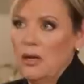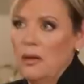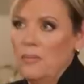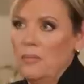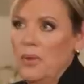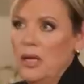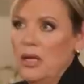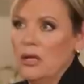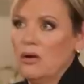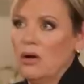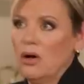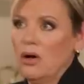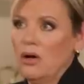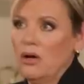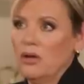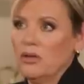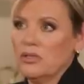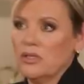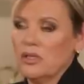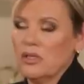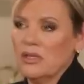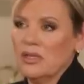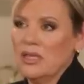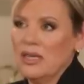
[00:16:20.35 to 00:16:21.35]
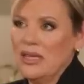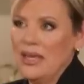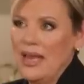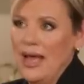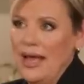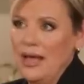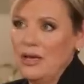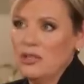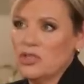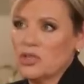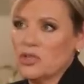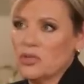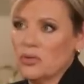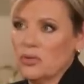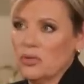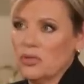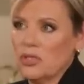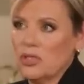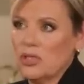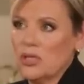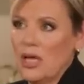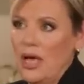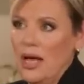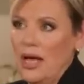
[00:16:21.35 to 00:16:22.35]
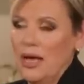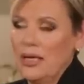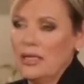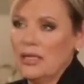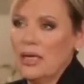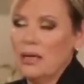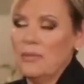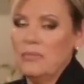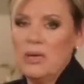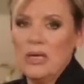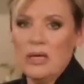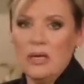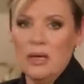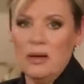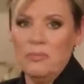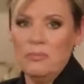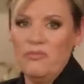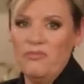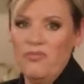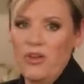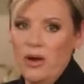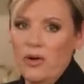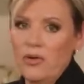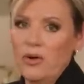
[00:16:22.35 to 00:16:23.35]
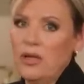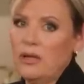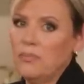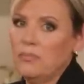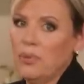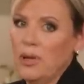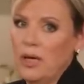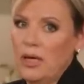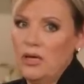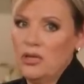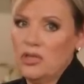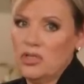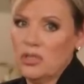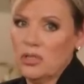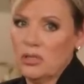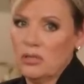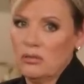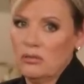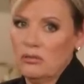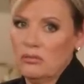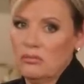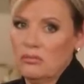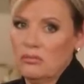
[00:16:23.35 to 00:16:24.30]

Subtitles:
because the natural side can become very impatient.